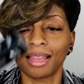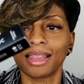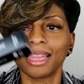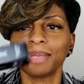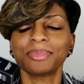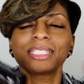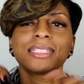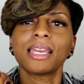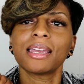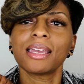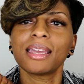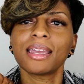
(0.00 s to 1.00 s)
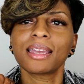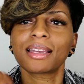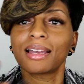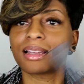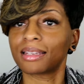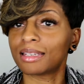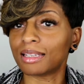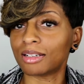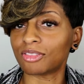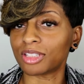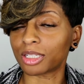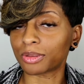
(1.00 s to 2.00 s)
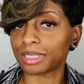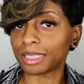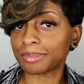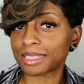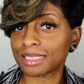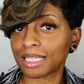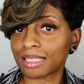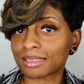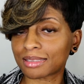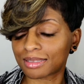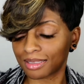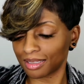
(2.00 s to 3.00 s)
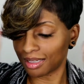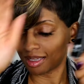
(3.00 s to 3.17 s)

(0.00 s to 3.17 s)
Lipstick. Love liquid lipsticks.